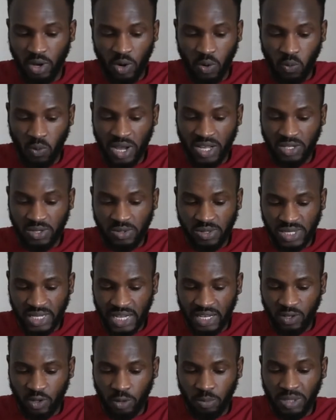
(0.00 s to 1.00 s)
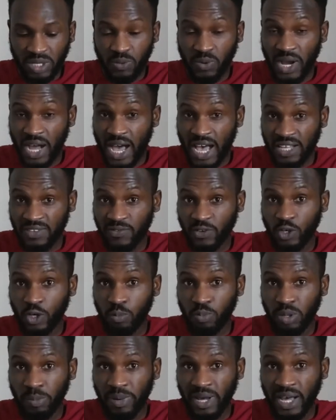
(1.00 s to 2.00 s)
Once you sign up, they will ask for your
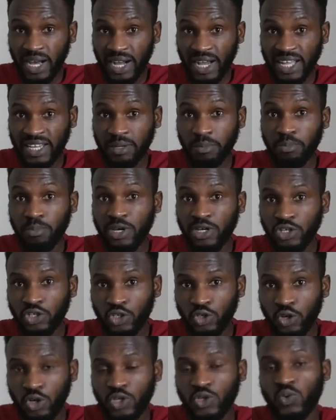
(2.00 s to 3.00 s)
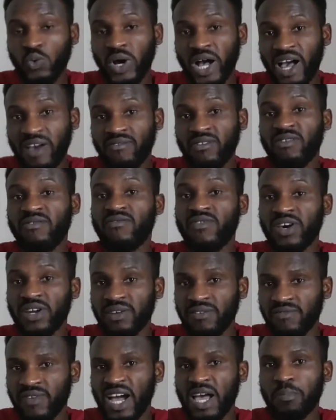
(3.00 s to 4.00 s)
PayPal account. Make sure you have a
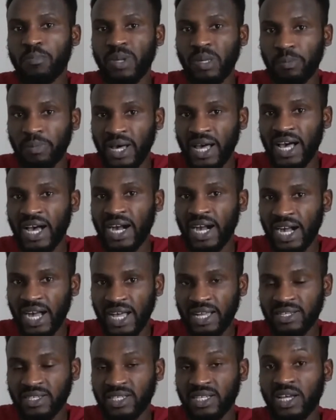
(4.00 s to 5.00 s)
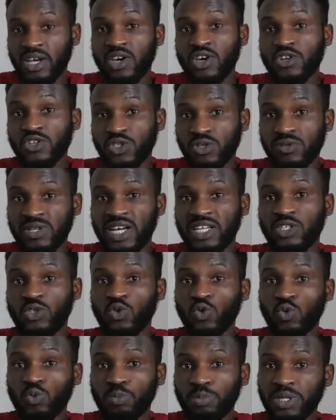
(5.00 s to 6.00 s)
verified PayPal account so that
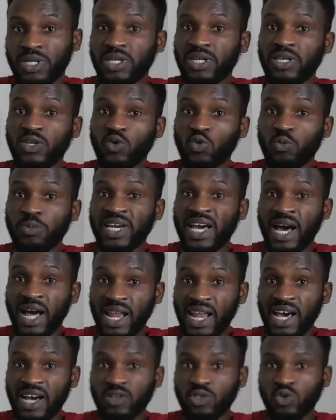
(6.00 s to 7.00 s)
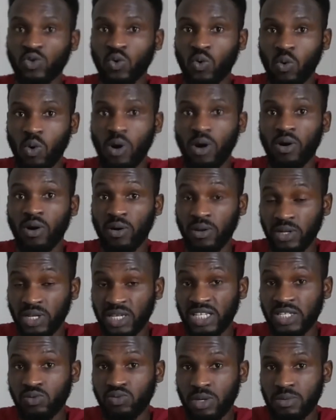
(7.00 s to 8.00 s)
you will be allowed to work on
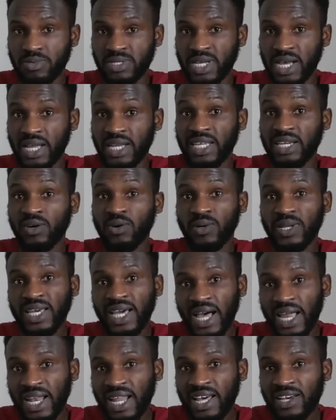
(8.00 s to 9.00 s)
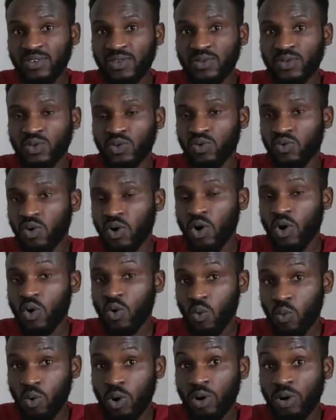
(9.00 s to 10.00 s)
this website. They only allow you to
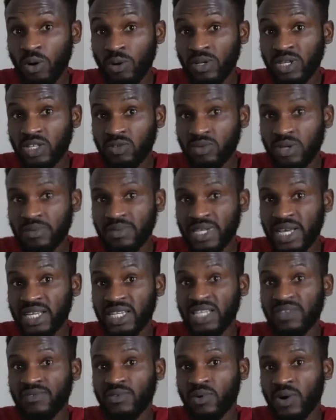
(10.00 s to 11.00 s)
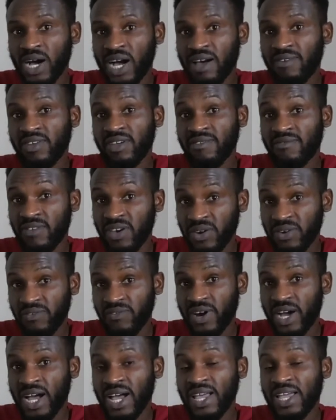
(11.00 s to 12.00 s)
work on this website if you have a
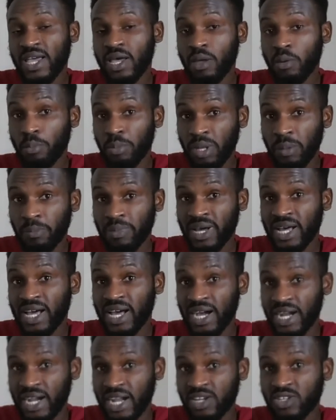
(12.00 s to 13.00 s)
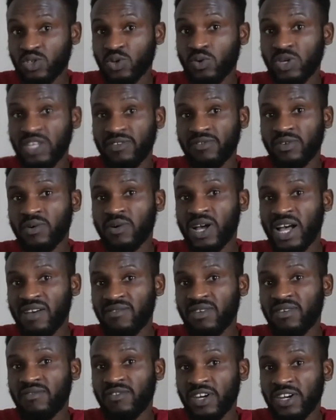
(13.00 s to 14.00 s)
verified PayPal account. So if you don't
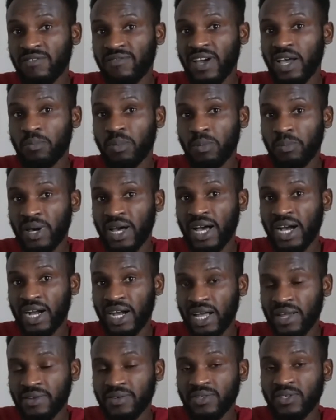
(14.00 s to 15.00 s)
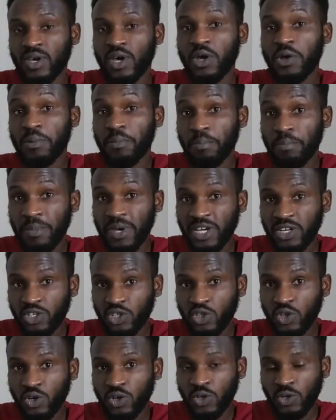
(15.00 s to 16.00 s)
have a verified PayPal account, make
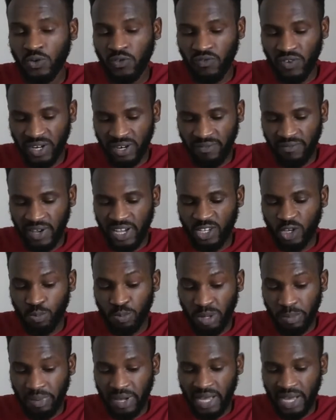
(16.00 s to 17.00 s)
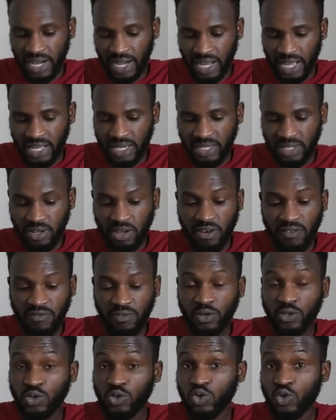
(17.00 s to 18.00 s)
sure you verify your PayPal account
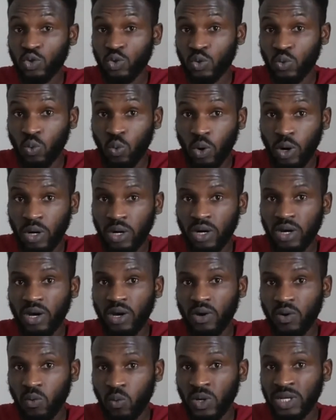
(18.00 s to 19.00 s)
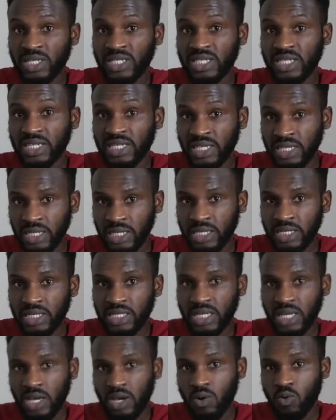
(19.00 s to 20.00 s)
for you to work with
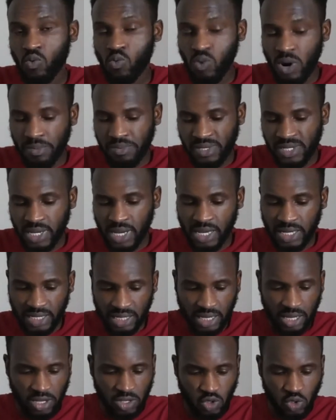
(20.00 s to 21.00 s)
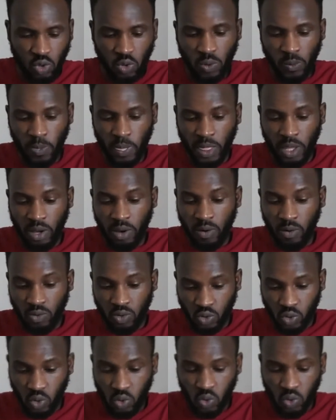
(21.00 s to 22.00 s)
this website. So
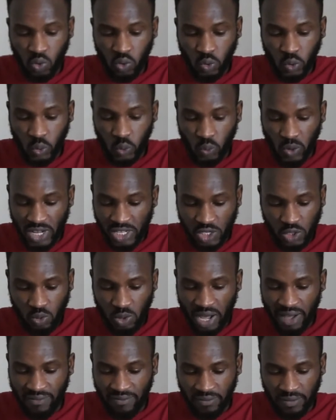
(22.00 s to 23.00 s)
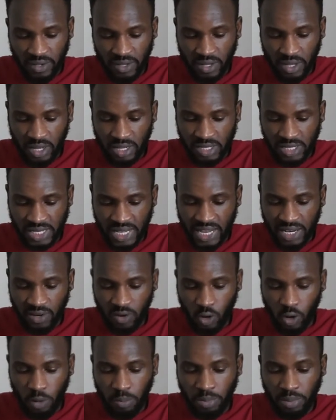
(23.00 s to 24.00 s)
once you have
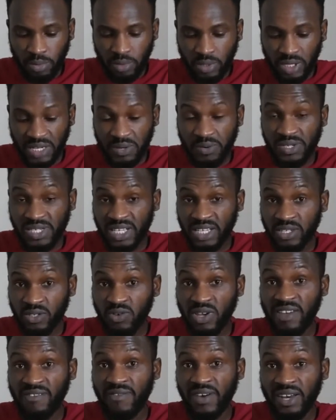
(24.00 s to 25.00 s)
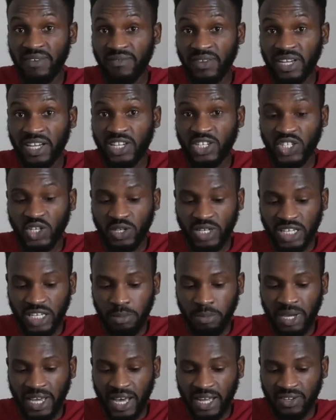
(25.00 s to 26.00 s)
signed up, they will send you a verification
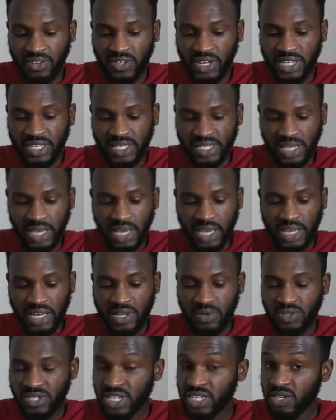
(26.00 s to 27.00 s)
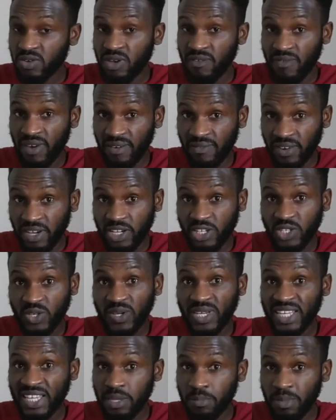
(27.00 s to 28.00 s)
email address. They will send you a
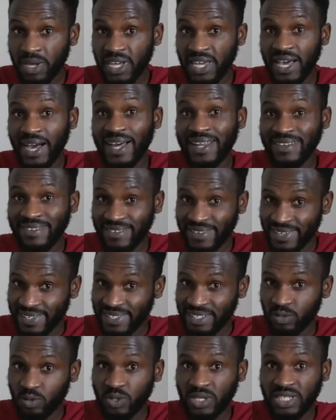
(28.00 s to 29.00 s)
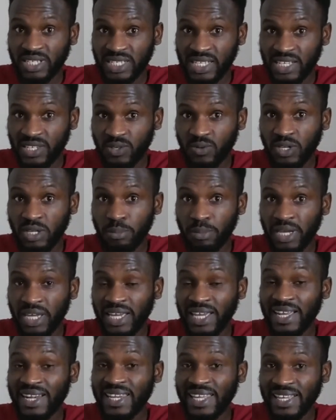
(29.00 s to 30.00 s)
verification email address. So they send you
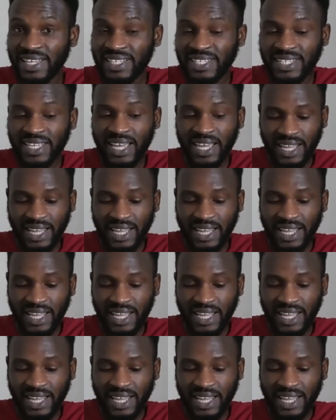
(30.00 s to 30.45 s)
email links